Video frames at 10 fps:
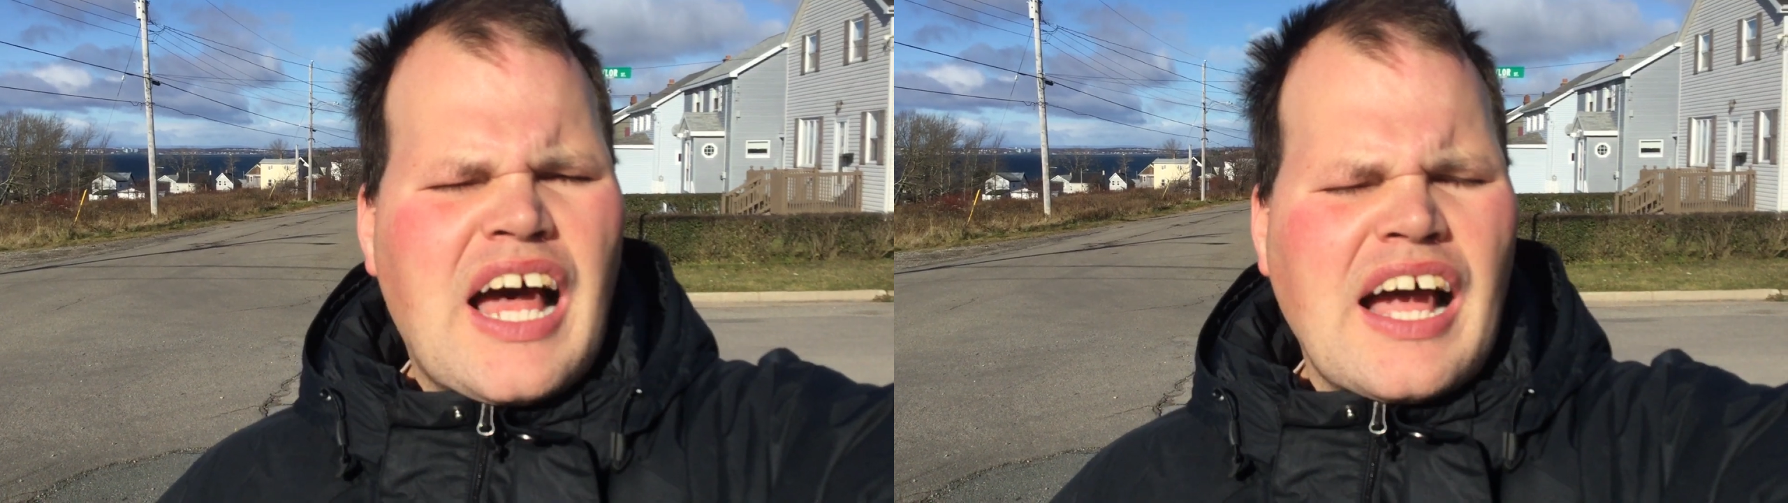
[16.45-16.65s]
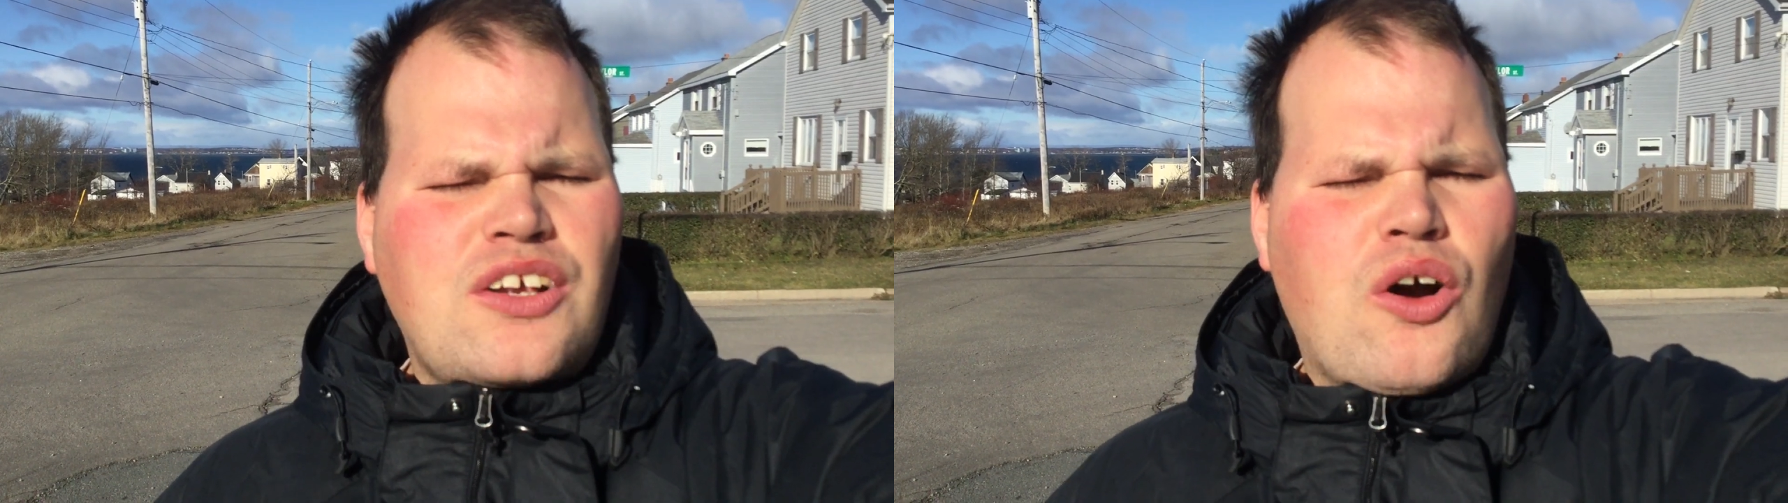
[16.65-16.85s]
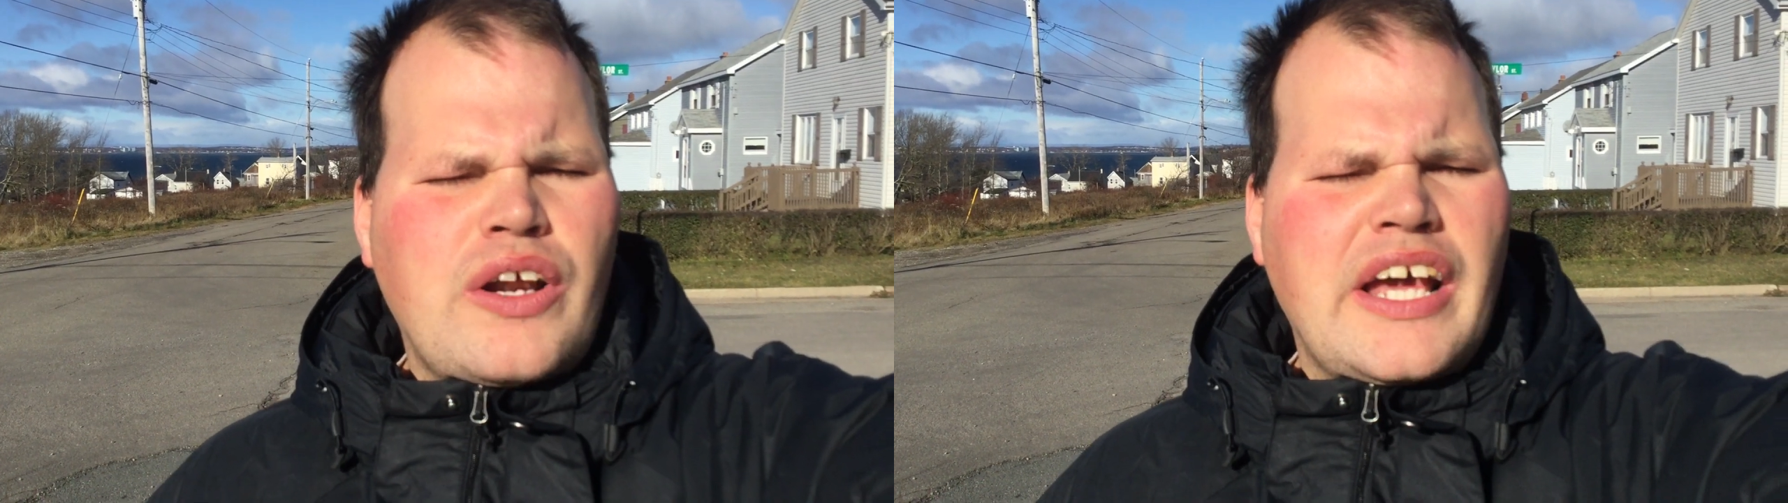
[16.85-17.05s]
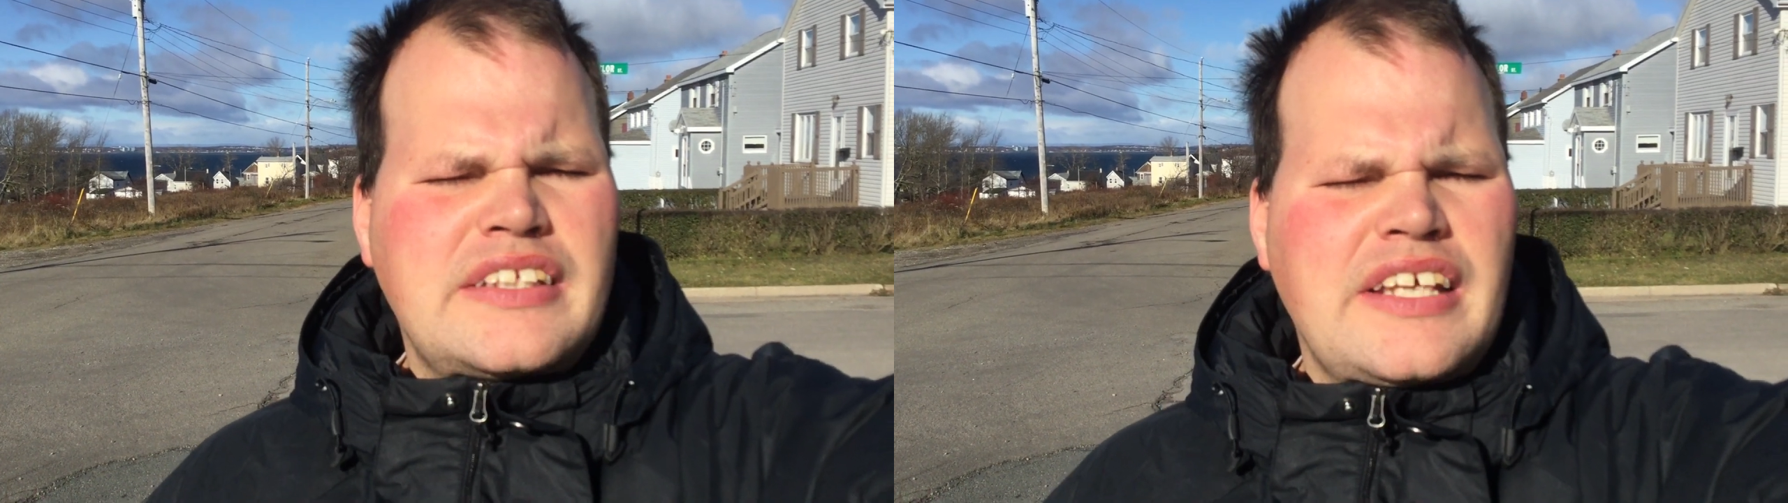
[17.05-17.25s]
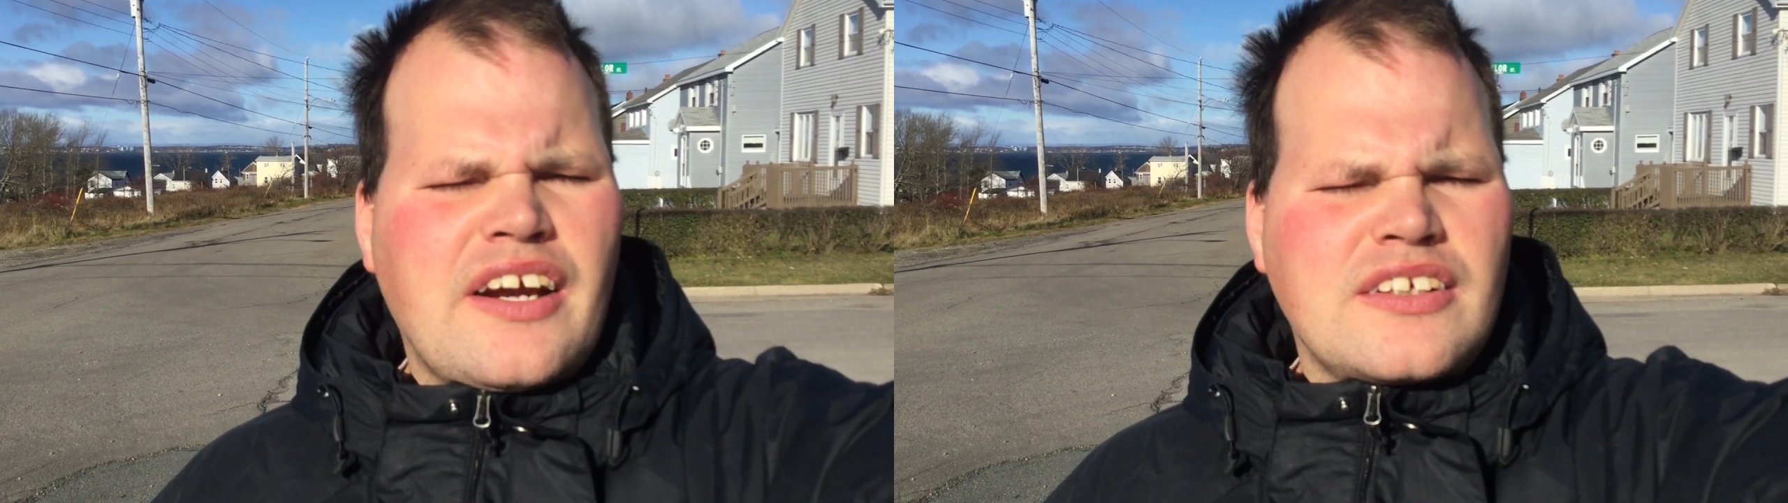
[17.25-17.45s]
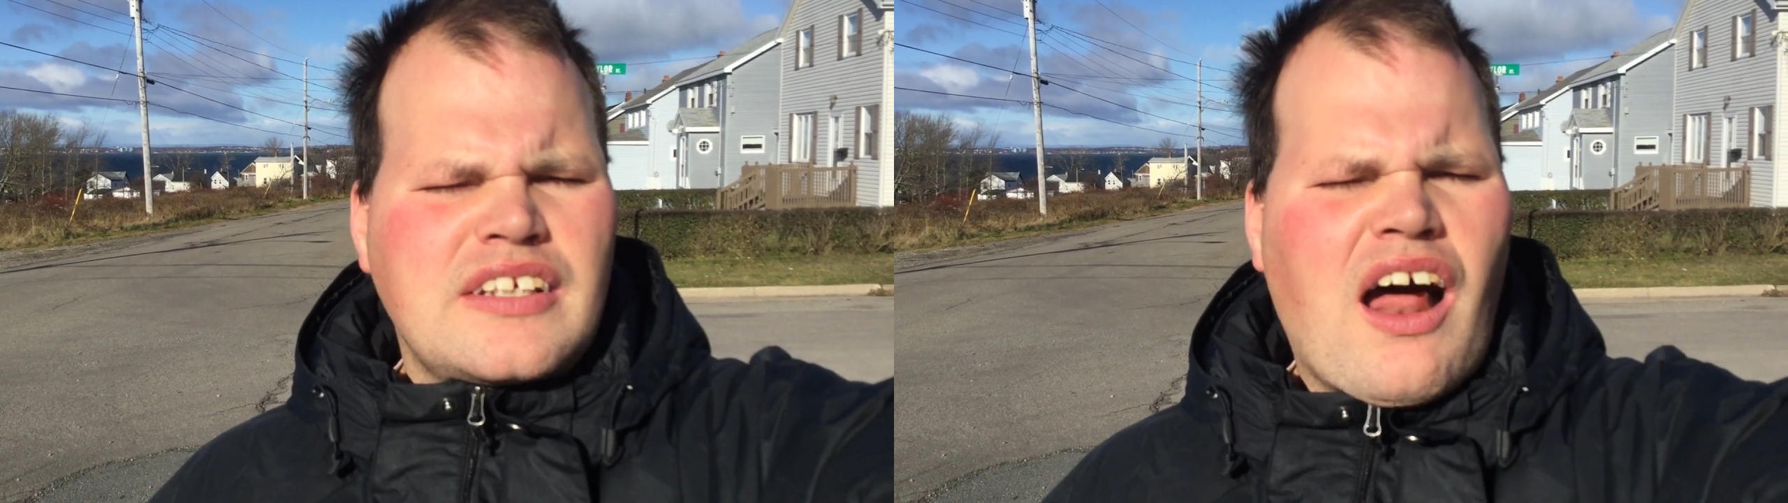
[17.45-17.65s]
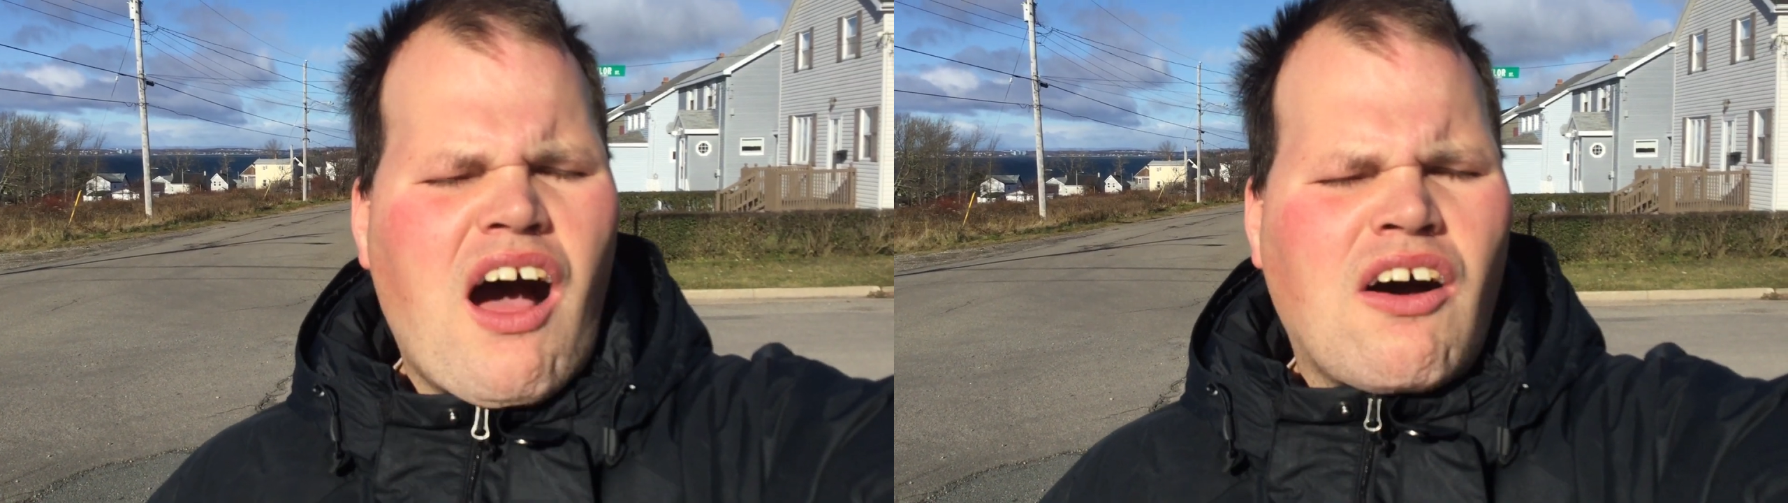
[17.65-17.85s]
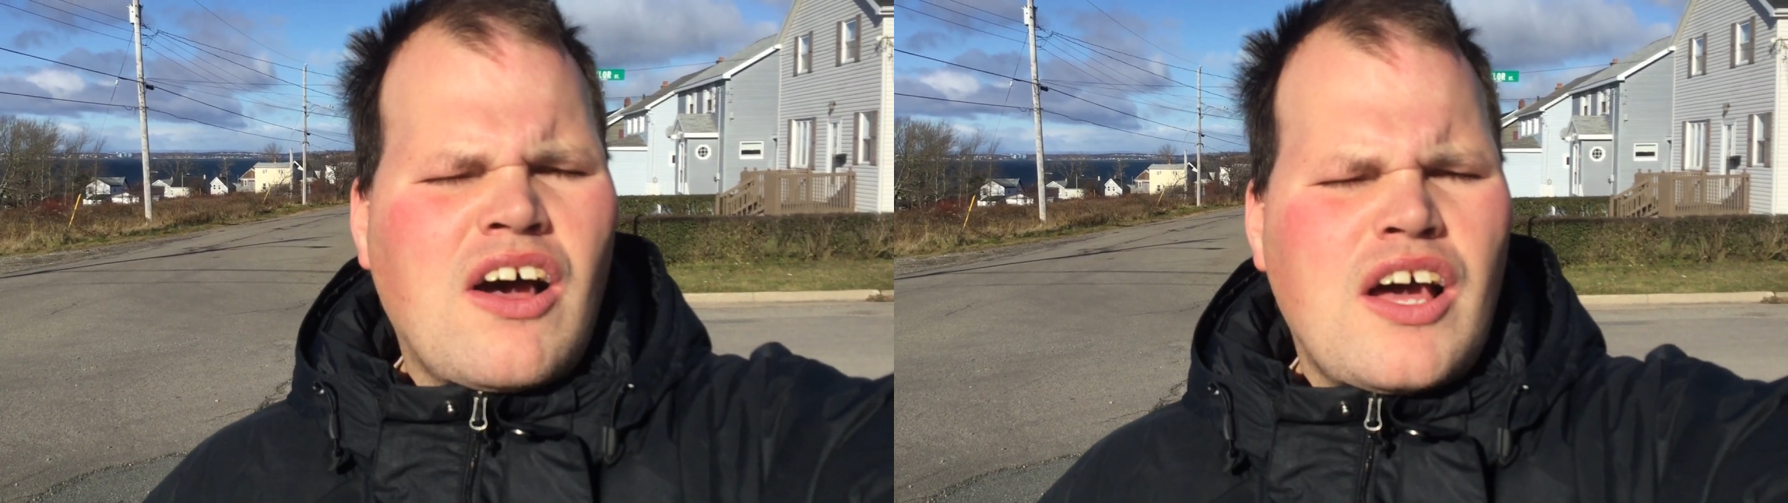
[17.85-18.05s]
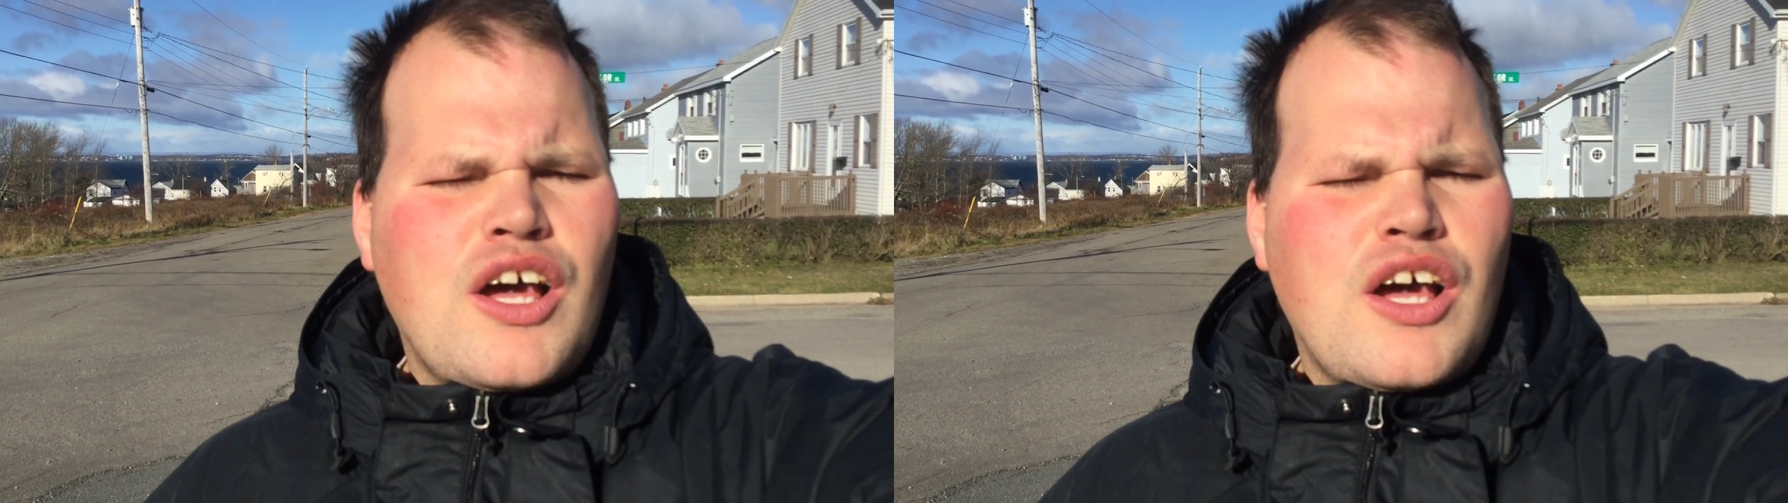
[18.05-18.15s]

not going to hit the Earth at all,